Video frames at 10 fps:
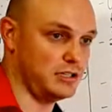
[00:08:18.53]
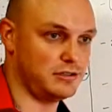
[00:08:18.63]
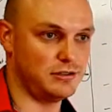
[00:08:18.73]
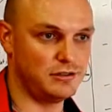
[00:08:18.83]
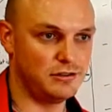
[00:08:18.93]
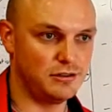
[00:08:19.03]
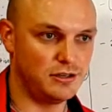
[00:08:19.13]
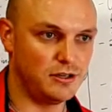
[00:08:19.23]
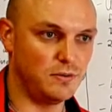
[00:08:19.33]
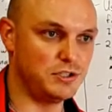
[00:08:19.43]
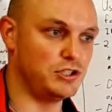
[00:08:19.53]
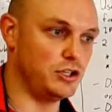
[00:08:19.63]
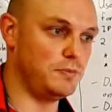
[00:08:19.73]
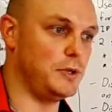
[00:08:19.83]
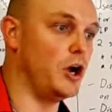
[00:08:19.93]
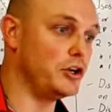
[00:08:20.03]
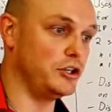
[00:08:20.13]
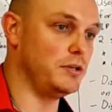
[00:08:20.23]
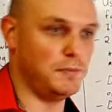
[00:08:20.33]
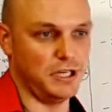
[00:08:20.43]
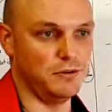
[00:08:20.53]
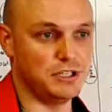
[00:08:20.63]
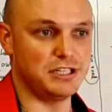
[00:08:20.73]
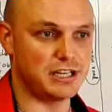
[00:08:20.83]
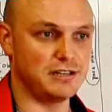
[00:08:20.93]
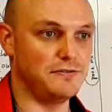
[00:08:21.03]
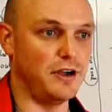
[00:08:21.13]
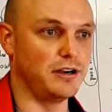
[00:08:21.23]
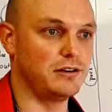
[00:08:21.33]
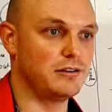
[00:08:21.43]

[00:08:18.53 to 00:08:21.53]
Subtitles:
it, which is UDP on UDP, which is actually fine,